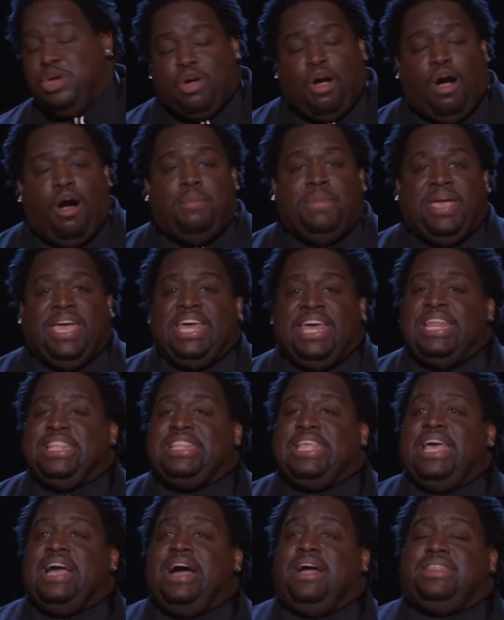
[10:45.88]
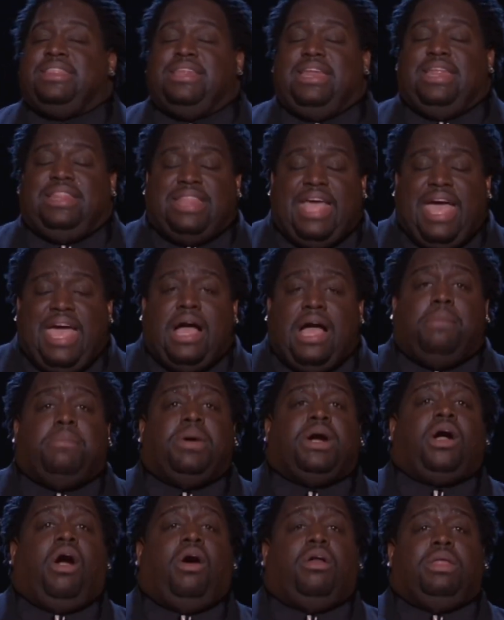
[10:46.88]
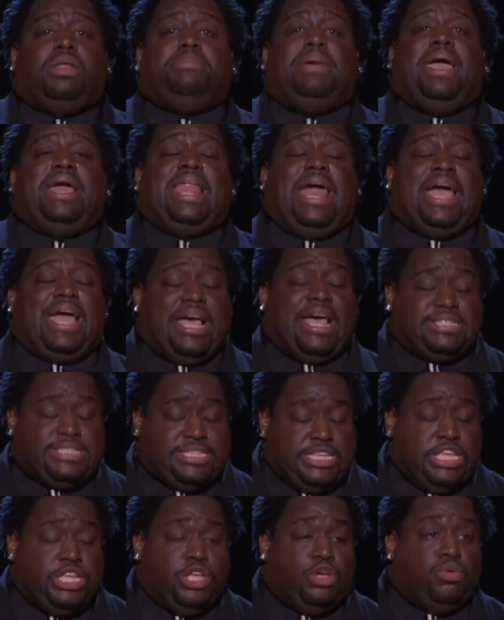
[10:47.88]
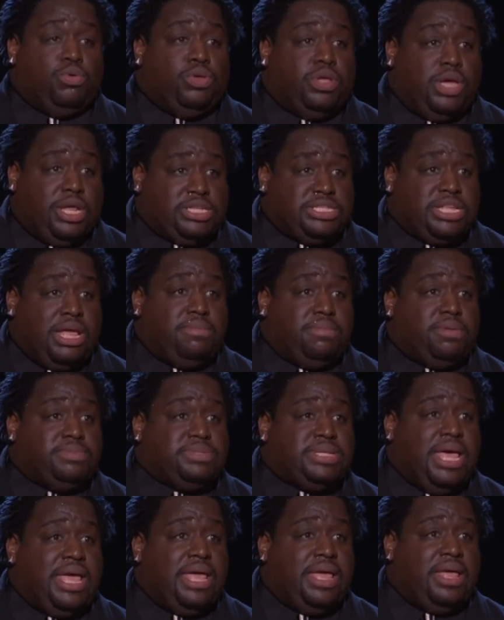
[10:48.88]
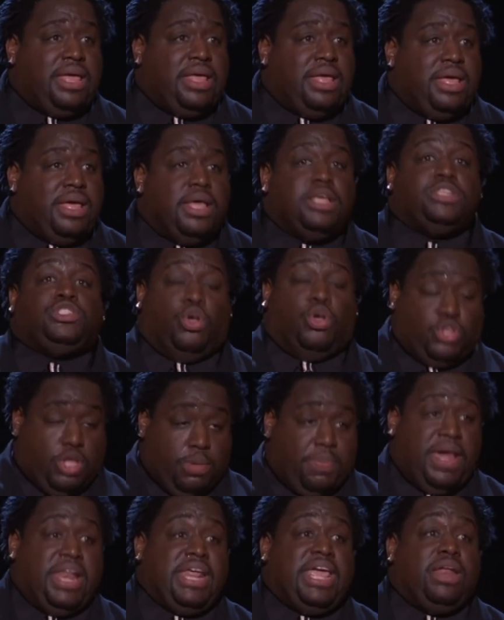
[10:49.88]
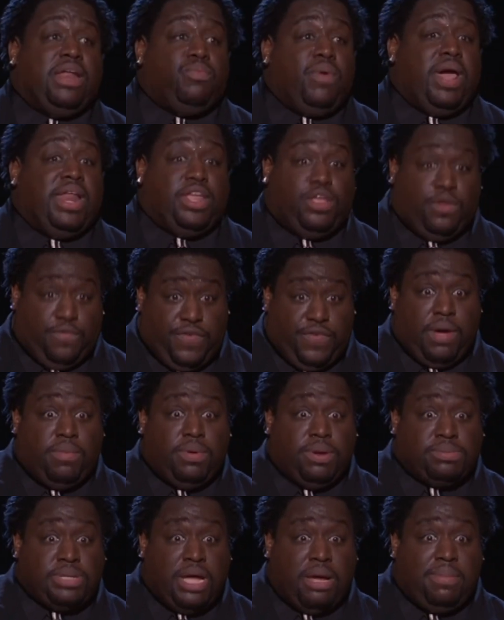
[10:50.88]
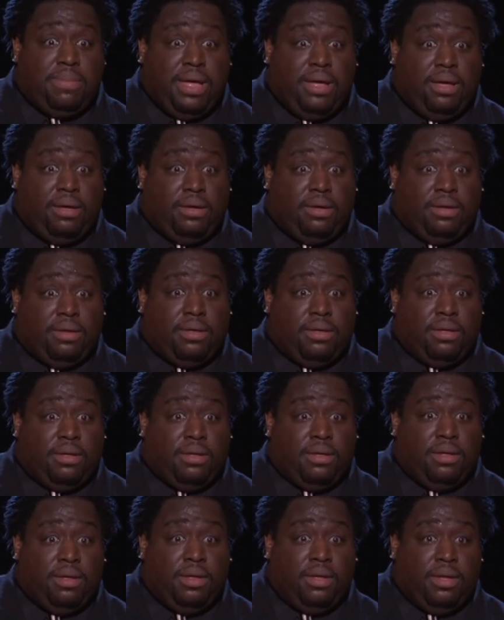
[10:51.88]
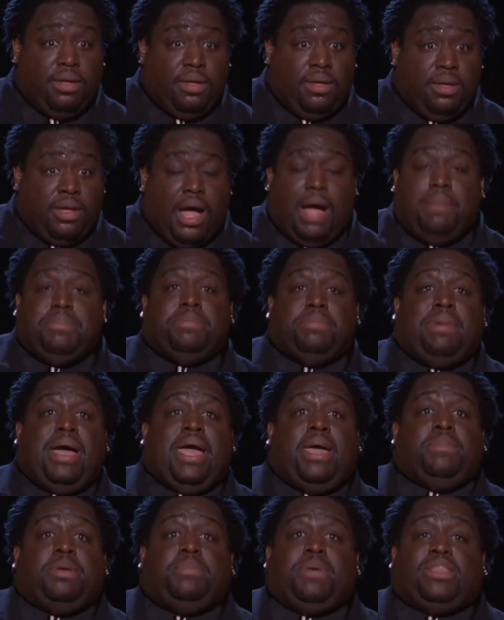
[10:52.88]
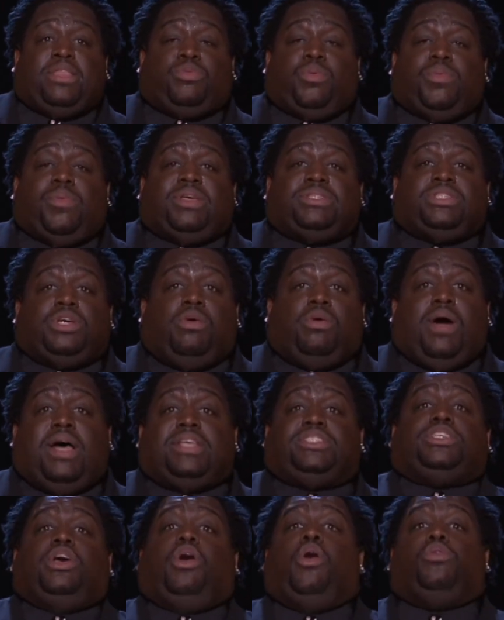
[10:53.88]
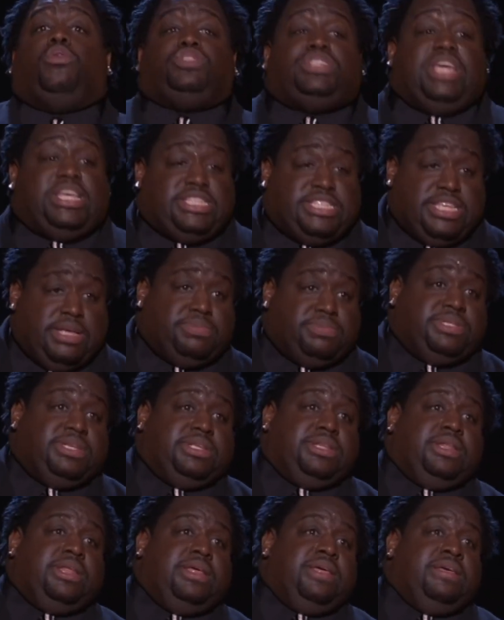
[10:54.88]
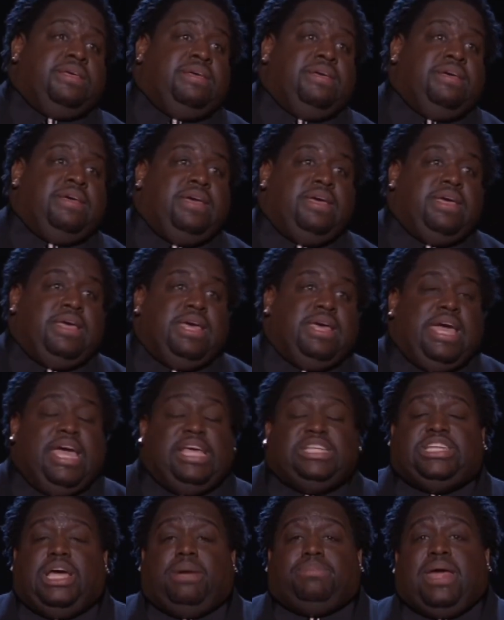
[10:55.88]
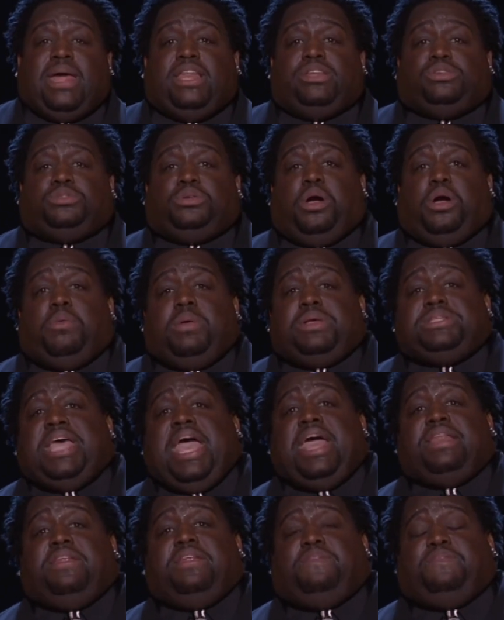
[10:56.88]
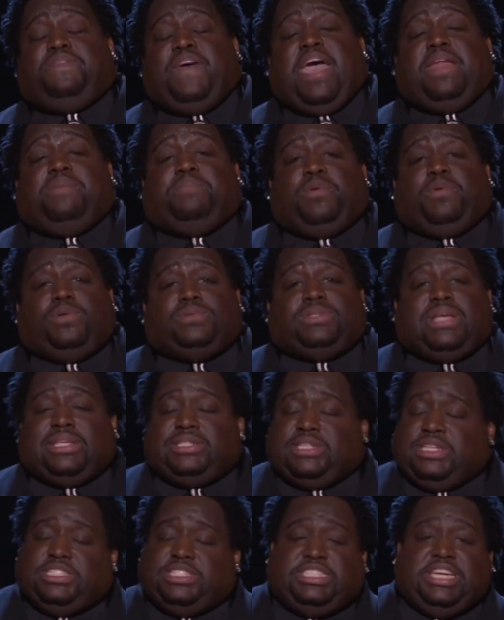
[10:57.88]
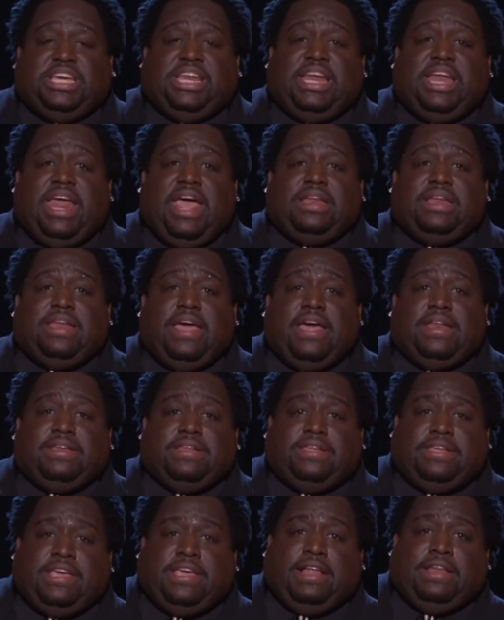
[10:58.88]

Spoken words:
You call me anything other than that, I'm gonna call it back like I see you. You understand what I'm saying? So you better get ready. You feel what I'm talking about? I'm in Miami about 3 weeks ago, I saw O.J. Simpson. He jumped out of the truck. What's happening, Fat Bruce? I said, shit, it ain't nothing,